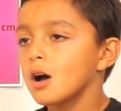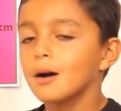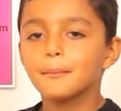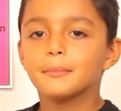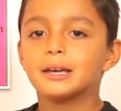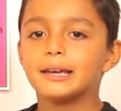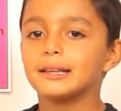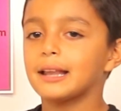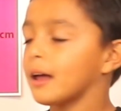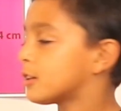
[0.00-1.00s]
Um,
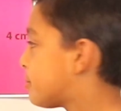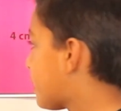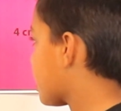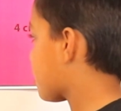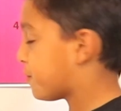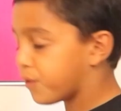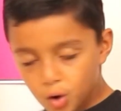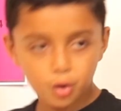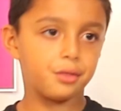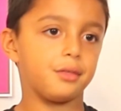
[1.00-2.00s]
that makes
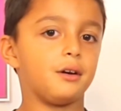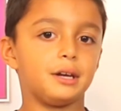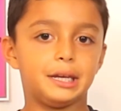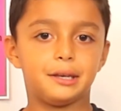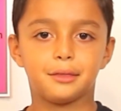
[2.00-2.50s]
four sides.